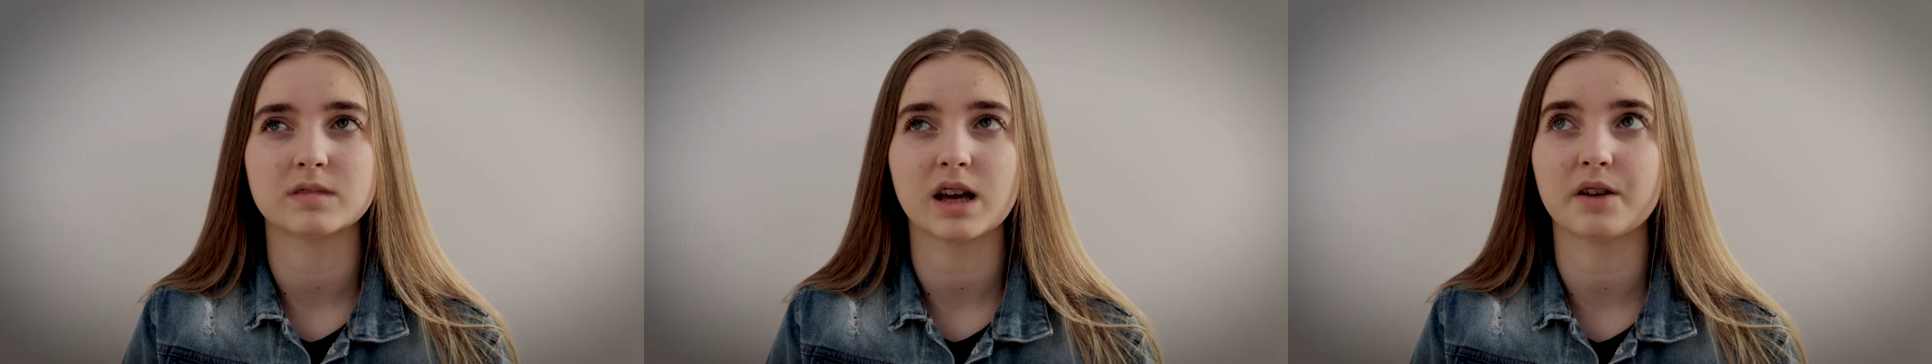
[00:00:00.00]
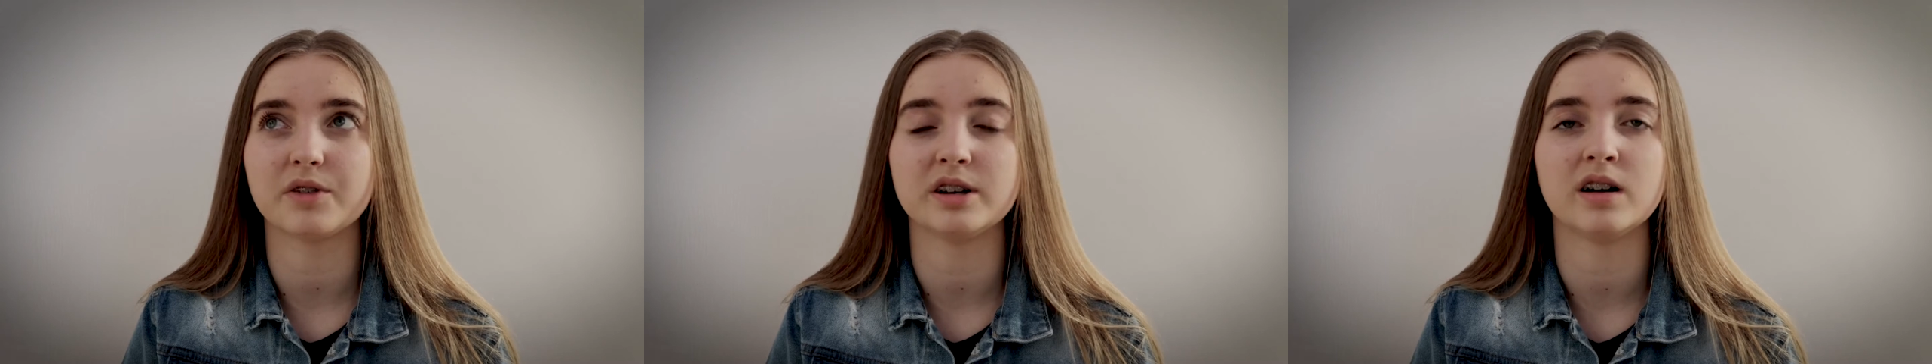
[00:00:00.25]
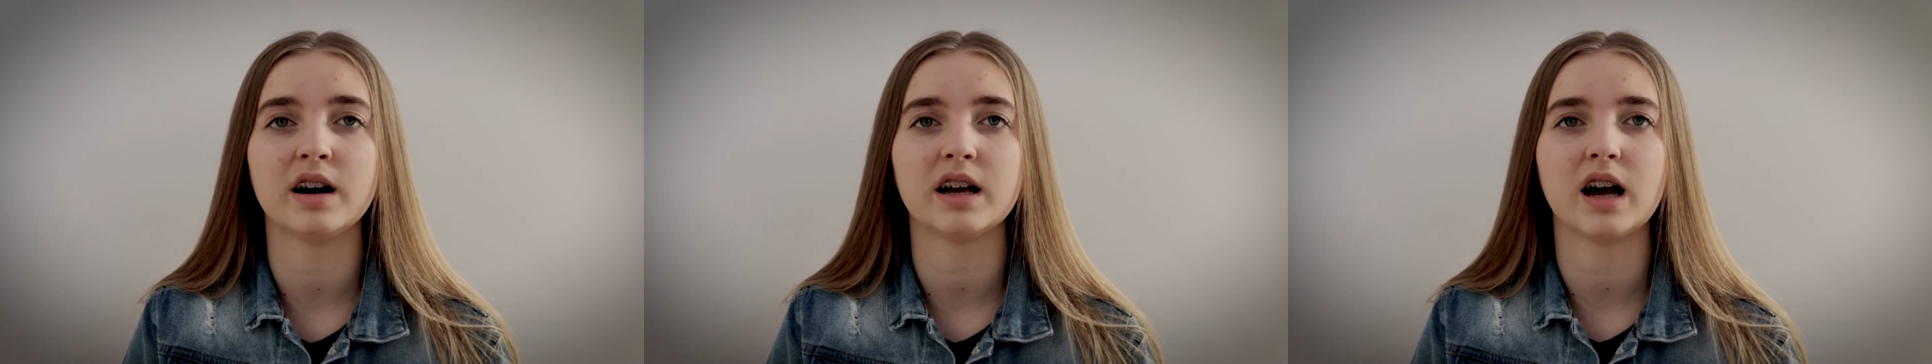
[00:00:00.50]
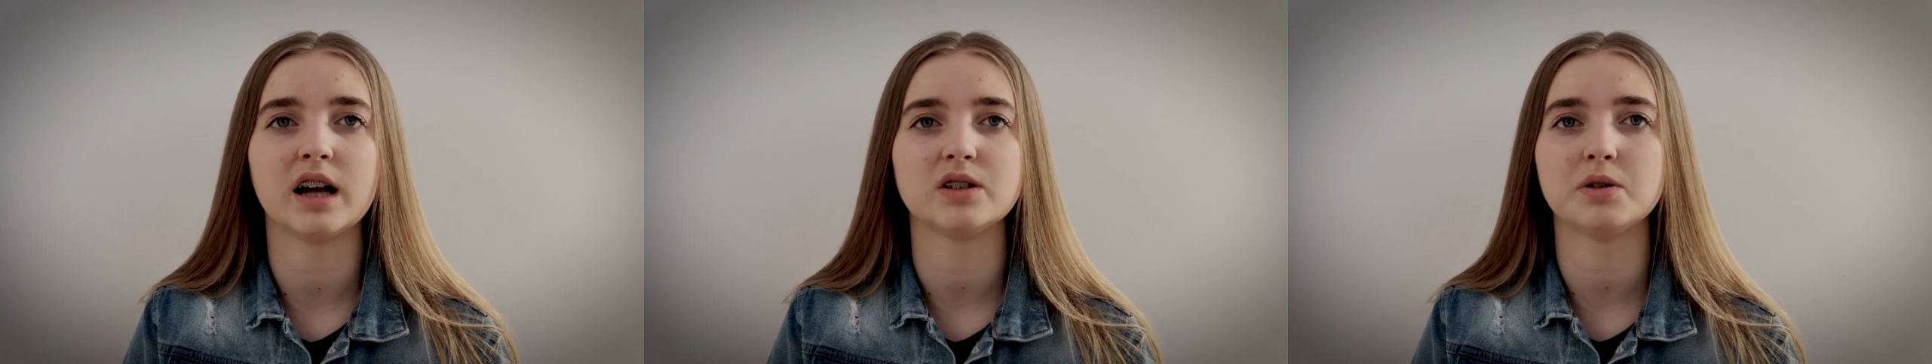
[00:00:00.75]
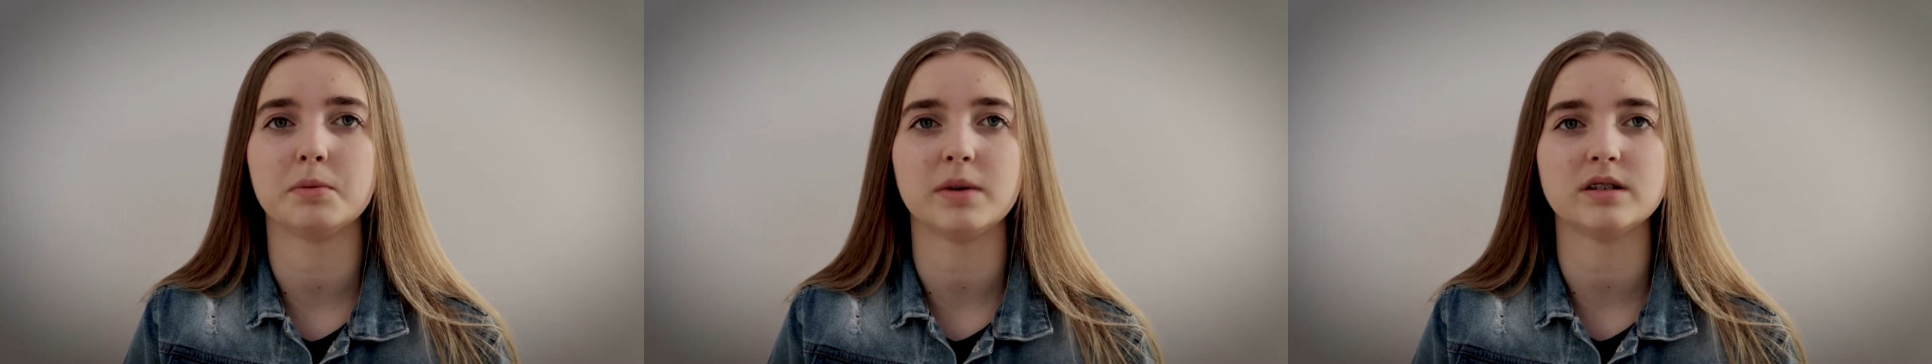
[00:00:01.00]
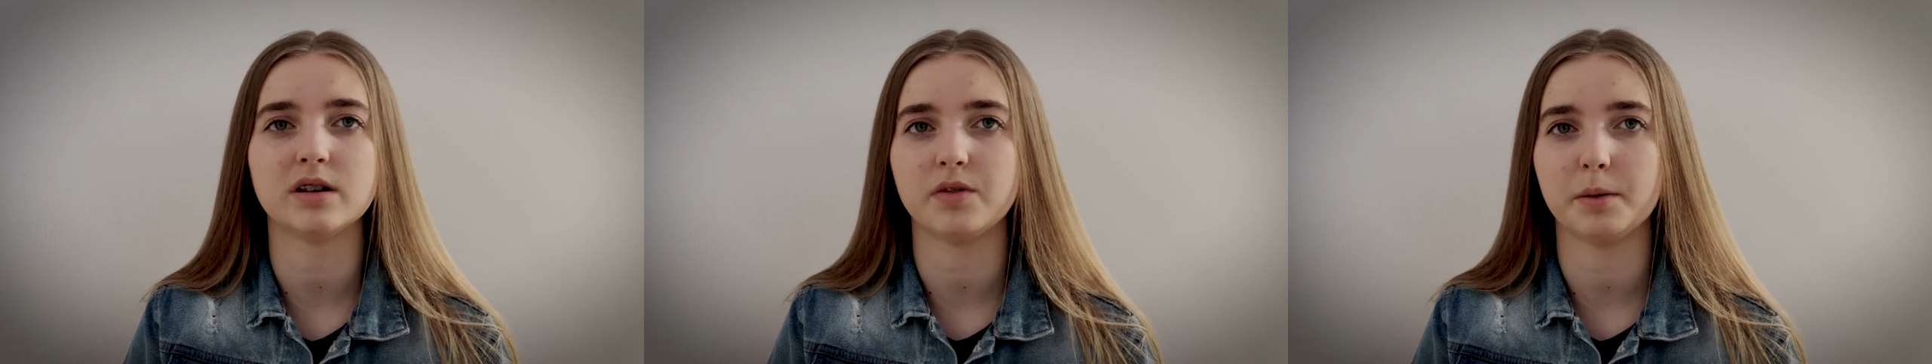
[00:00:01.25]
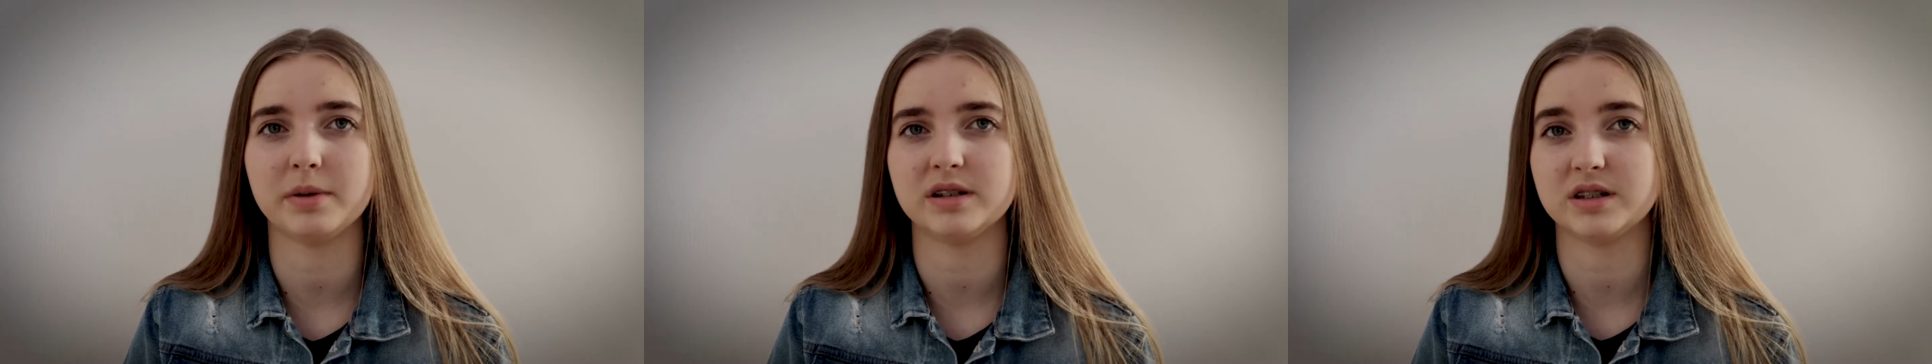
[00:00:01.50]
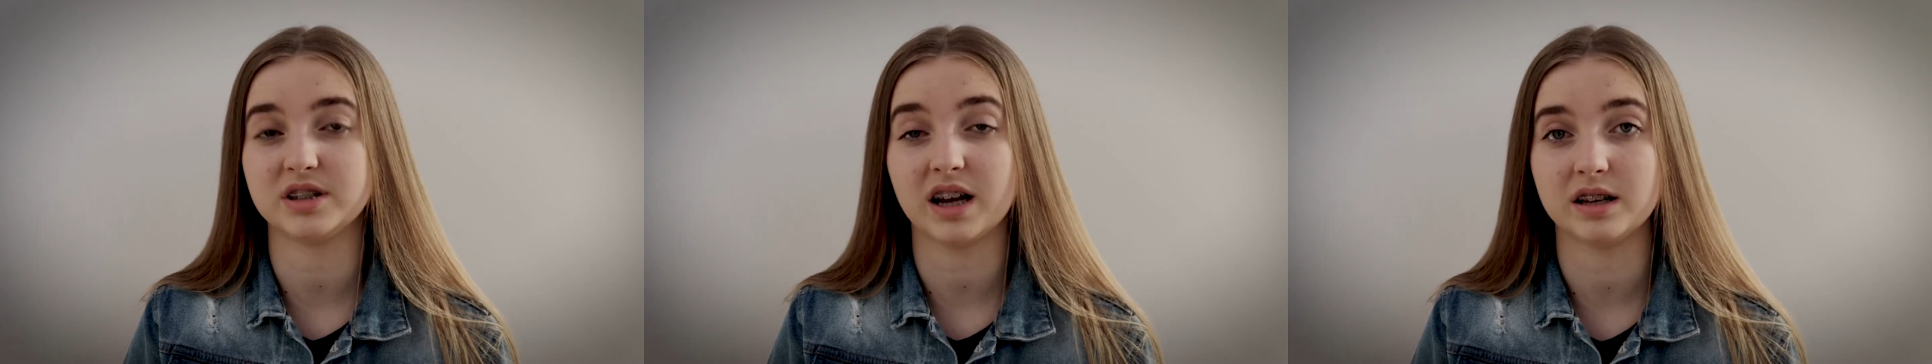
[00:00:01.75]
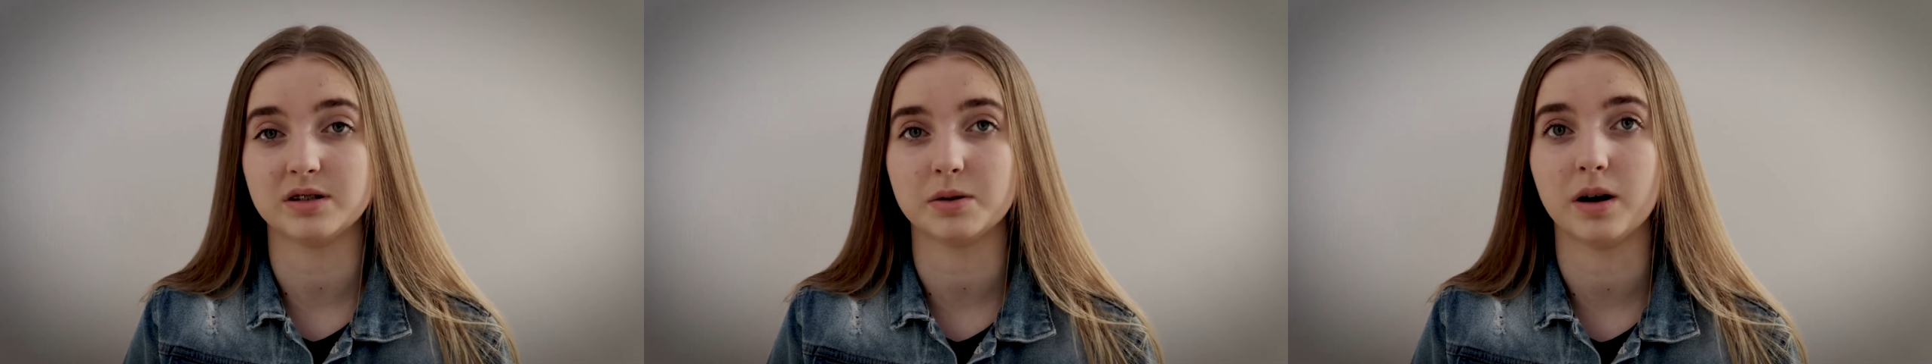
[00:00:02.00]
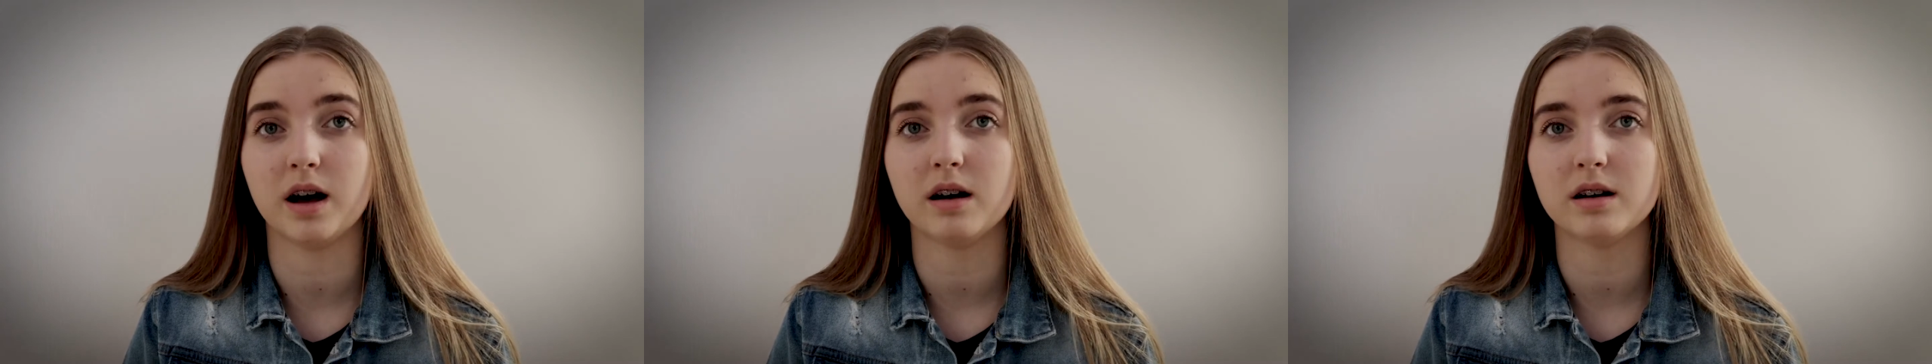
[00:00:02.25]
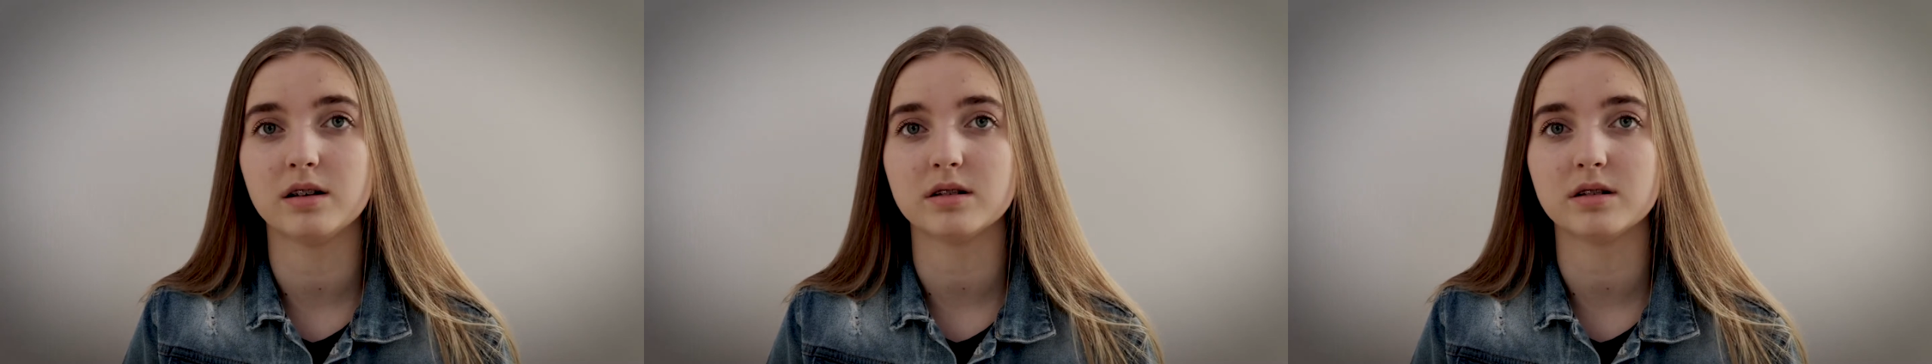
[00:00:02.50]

Every night I talked myself up into chatting to her.